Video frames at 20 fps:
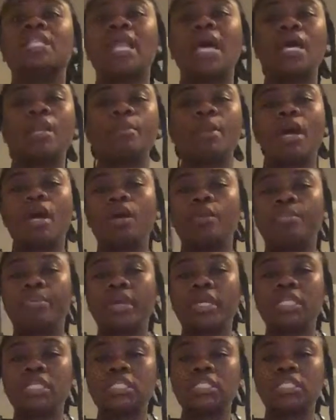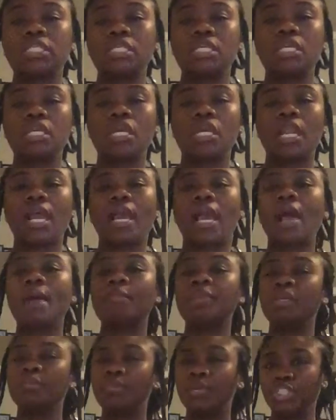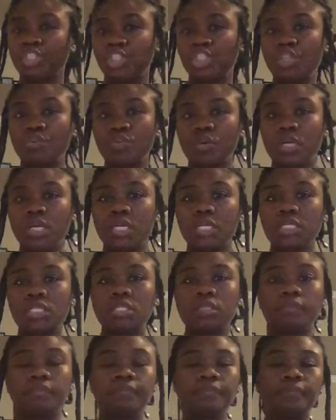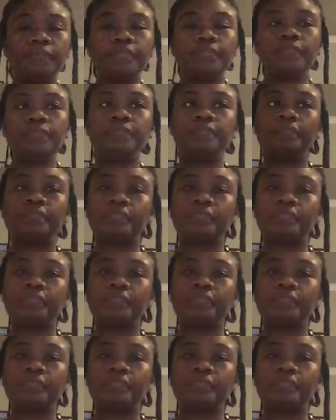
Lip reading: lied about her pregnancy, like how many months she was, I